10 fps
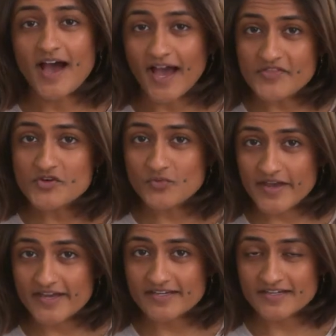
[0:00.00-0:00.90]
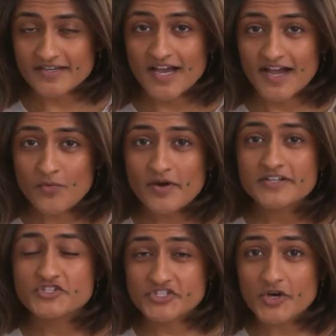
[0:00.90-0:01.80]
Either way, I want
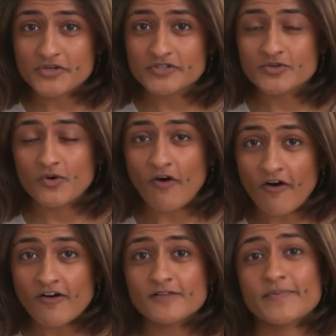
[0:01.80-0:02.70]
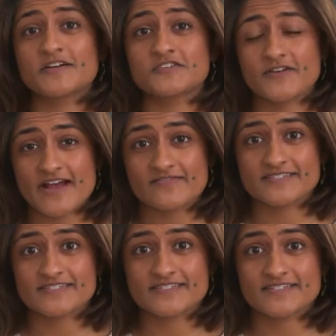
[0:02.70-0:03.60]
to show you all about
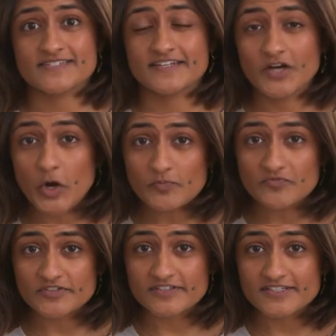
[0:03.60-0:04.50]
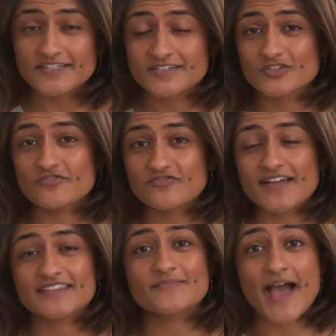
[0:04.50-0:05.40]
graphs, and hopefully you'll
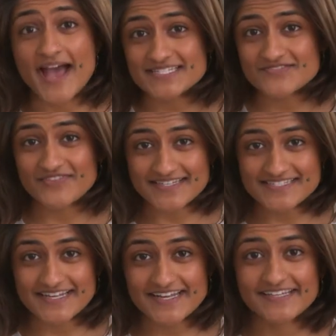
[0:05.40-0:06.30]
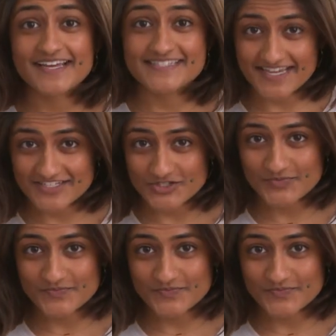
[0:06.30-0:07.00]
find them as fascinating as I do.